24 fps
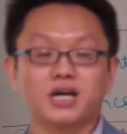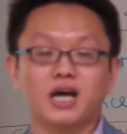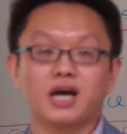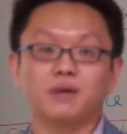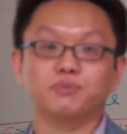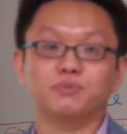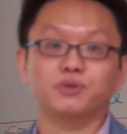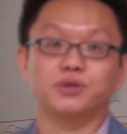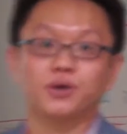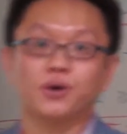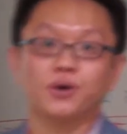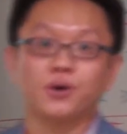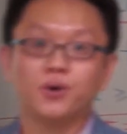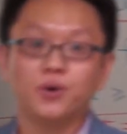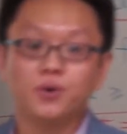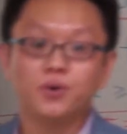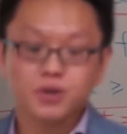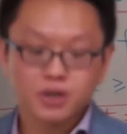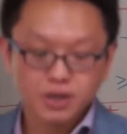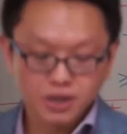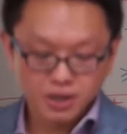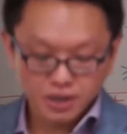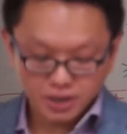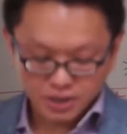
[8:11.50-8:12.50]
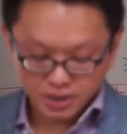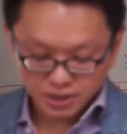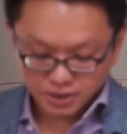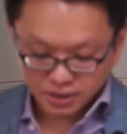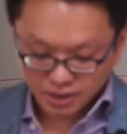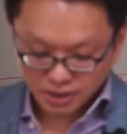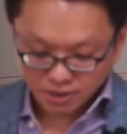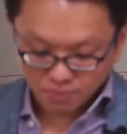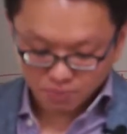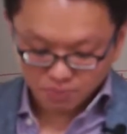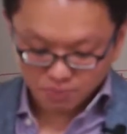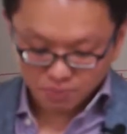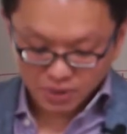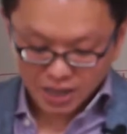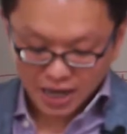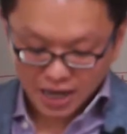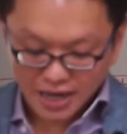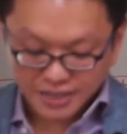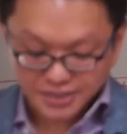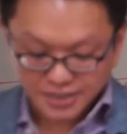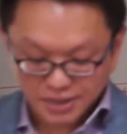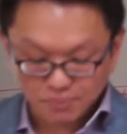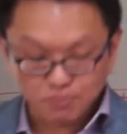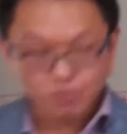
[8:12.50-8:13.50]
capital, the
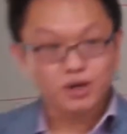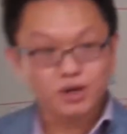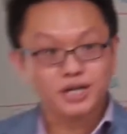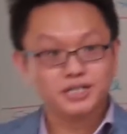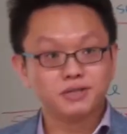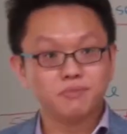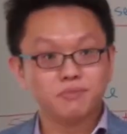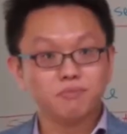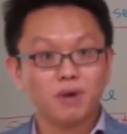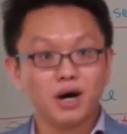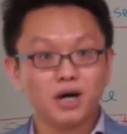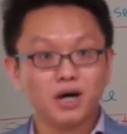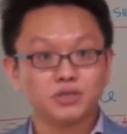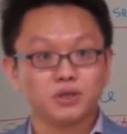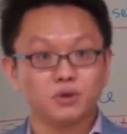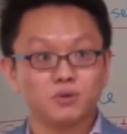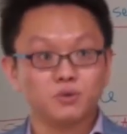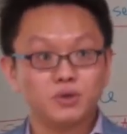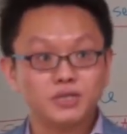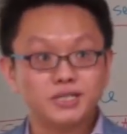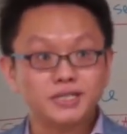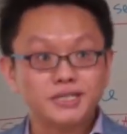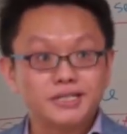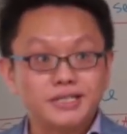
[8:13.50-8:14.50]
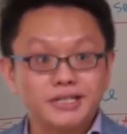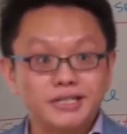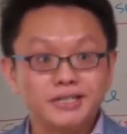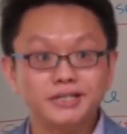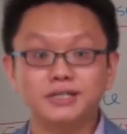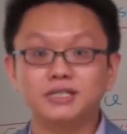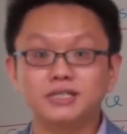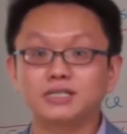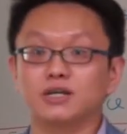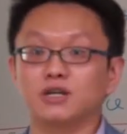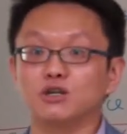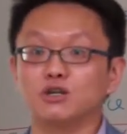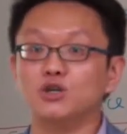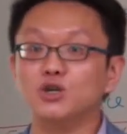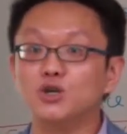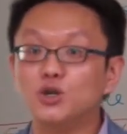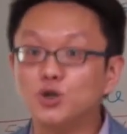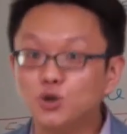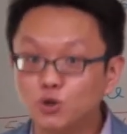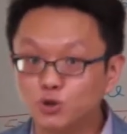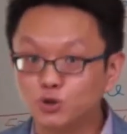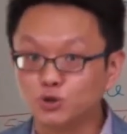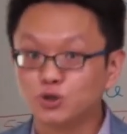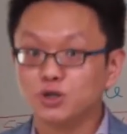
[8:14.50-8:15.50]
asset pricing model. We see this can
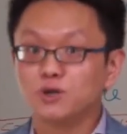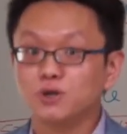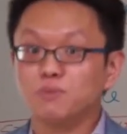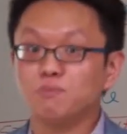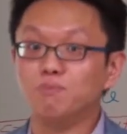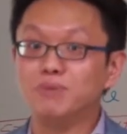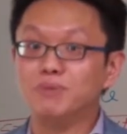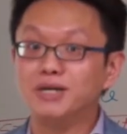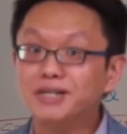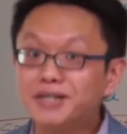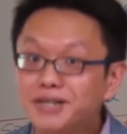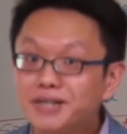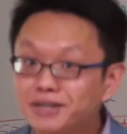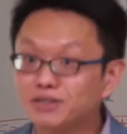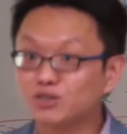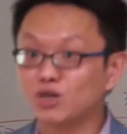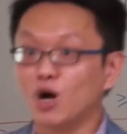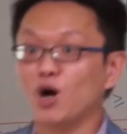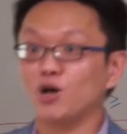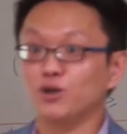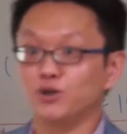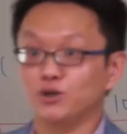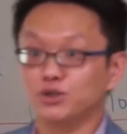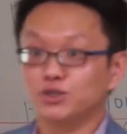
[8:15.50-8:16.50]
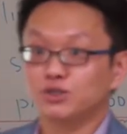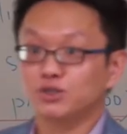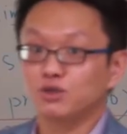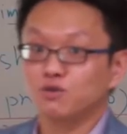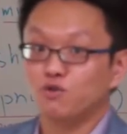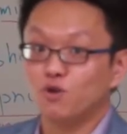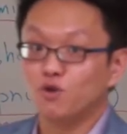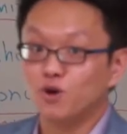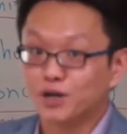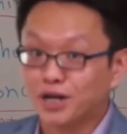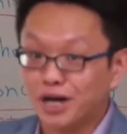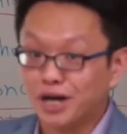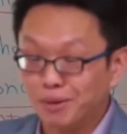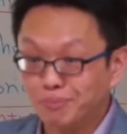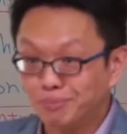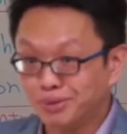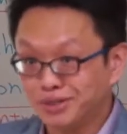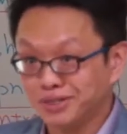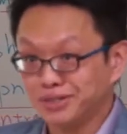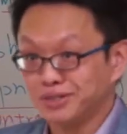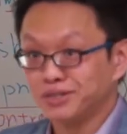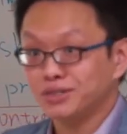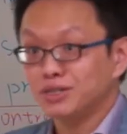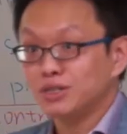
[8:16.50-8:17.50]
huge million dollars for a
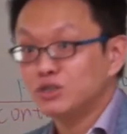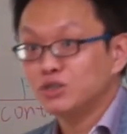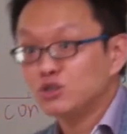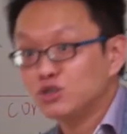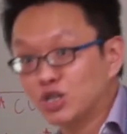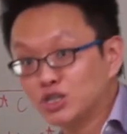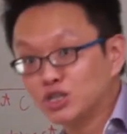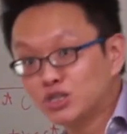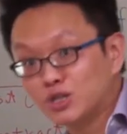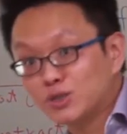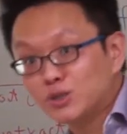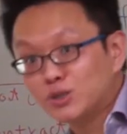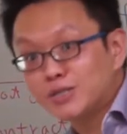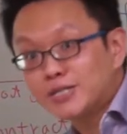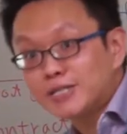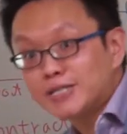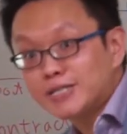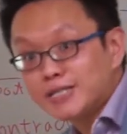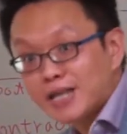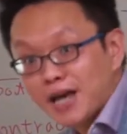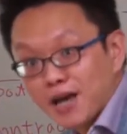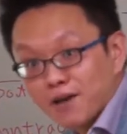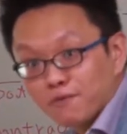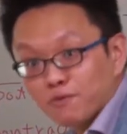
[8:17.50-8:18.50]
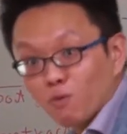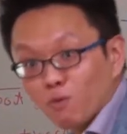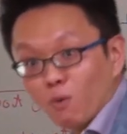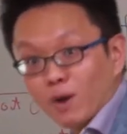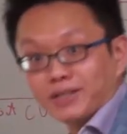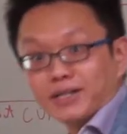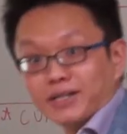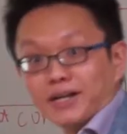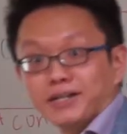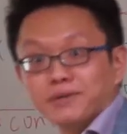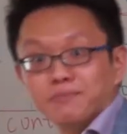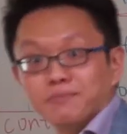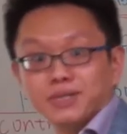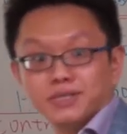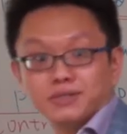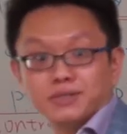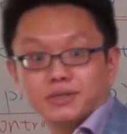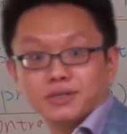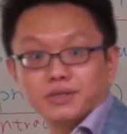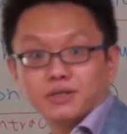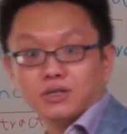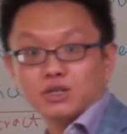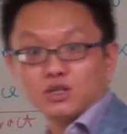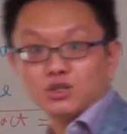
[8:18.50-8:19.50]
company just to save one element.
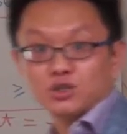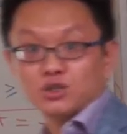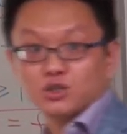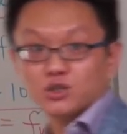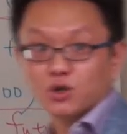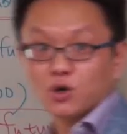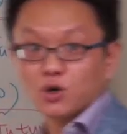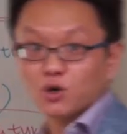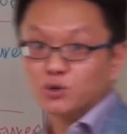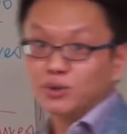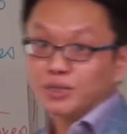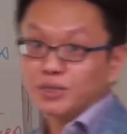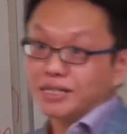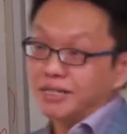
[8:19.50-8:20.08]
So